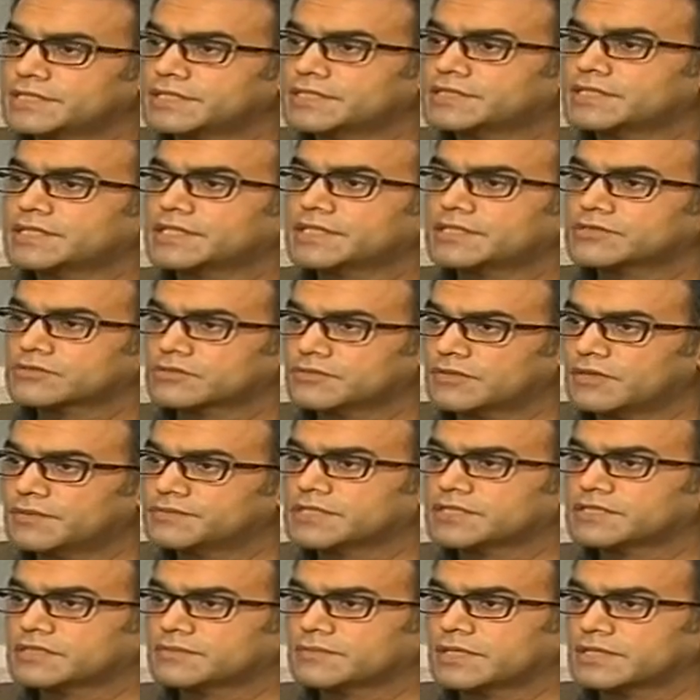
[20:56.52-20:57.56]
in the case of
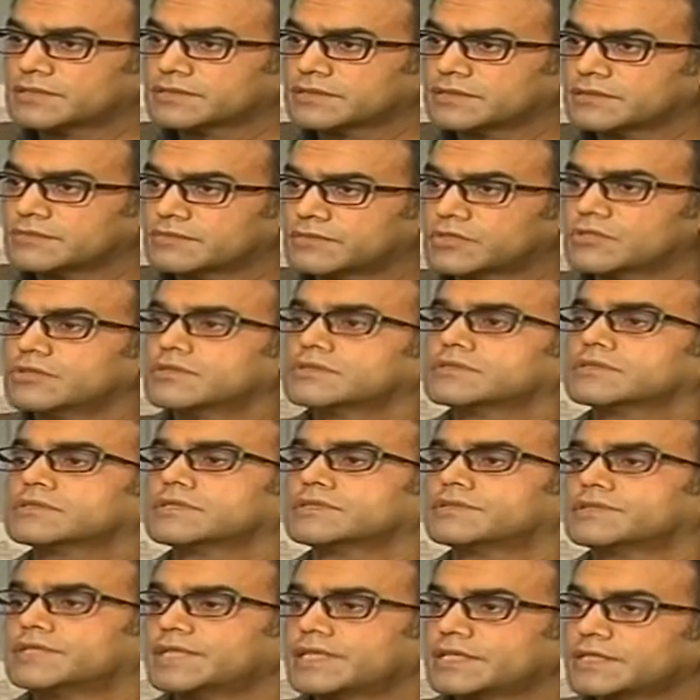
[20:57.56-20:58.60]
Hamza Shehbaz because
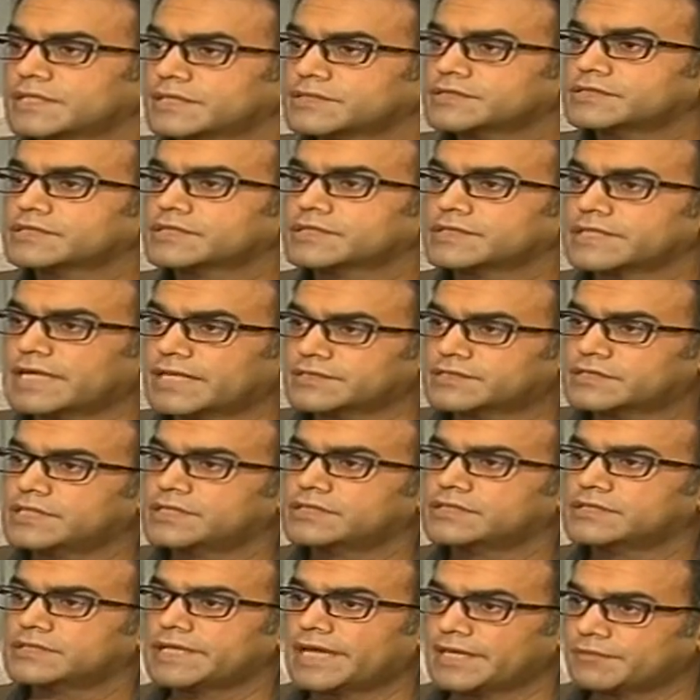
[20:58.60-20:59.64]
there is
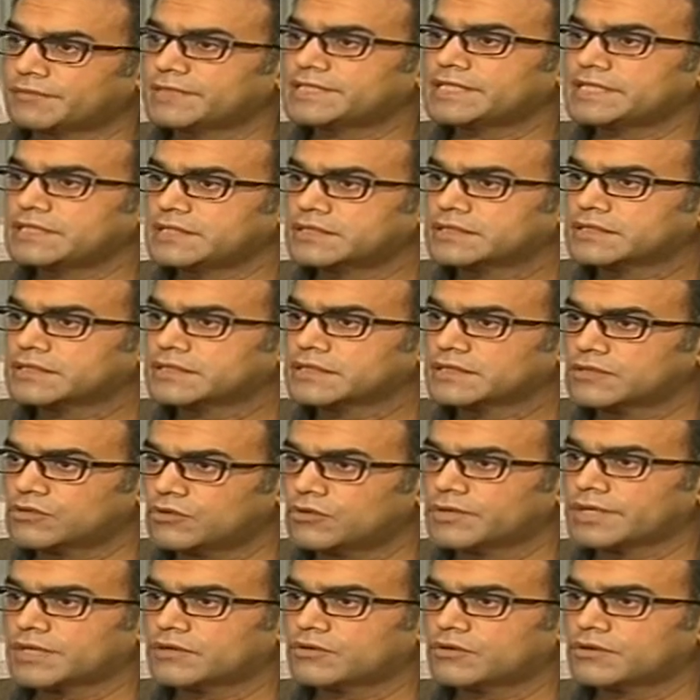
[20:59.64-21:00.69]
naturally enmity
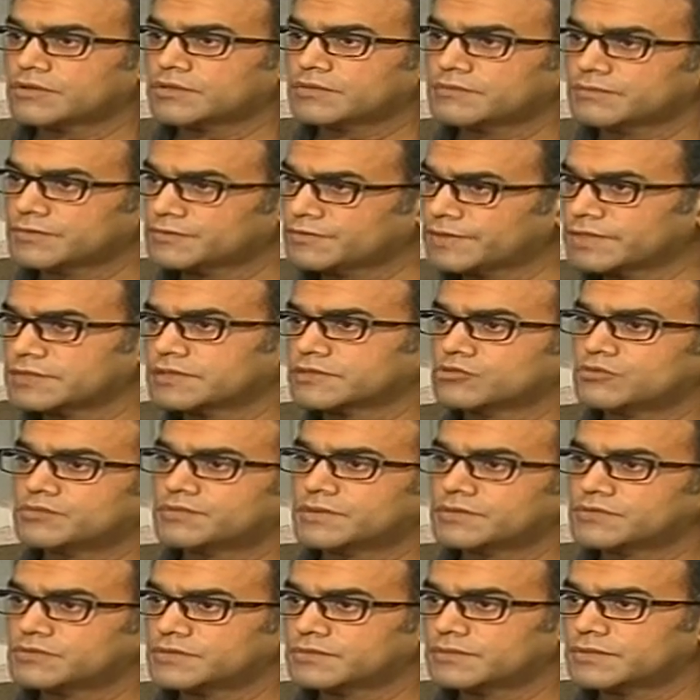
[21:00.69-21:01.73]
going on between the
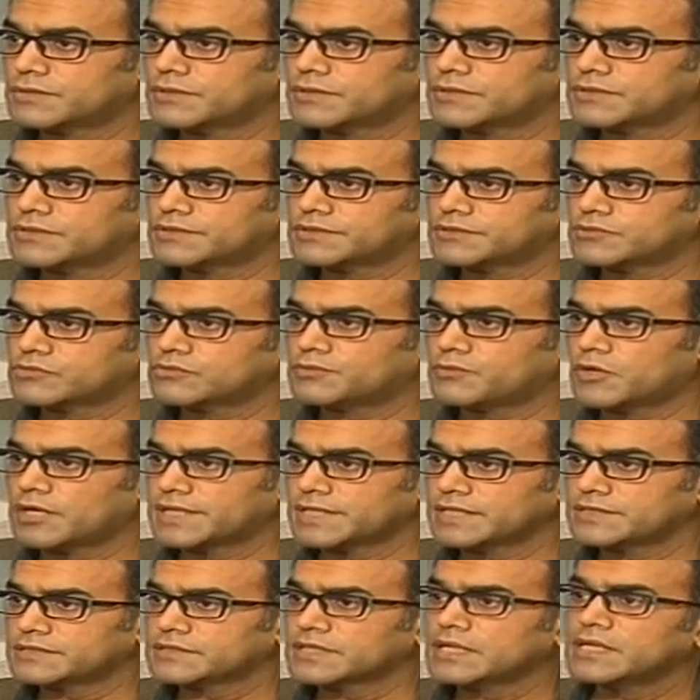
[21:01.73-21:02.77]
two
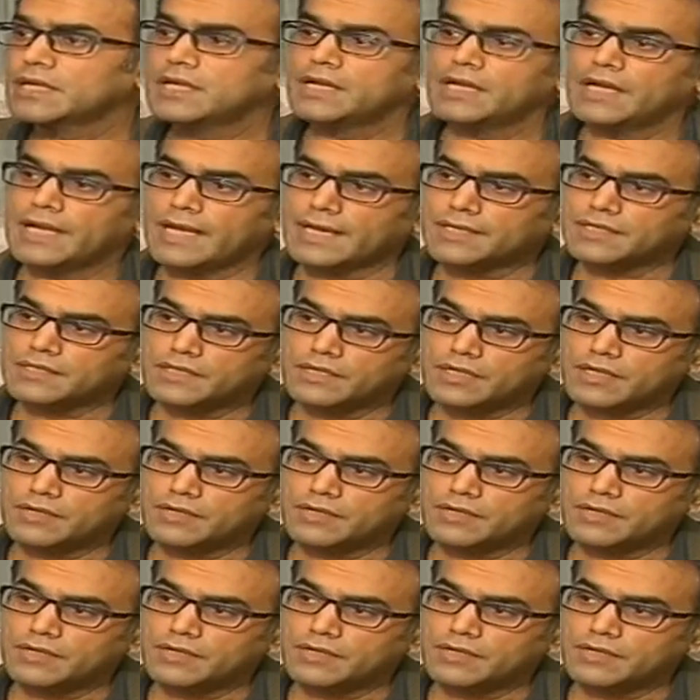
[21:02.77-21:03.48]
parties. And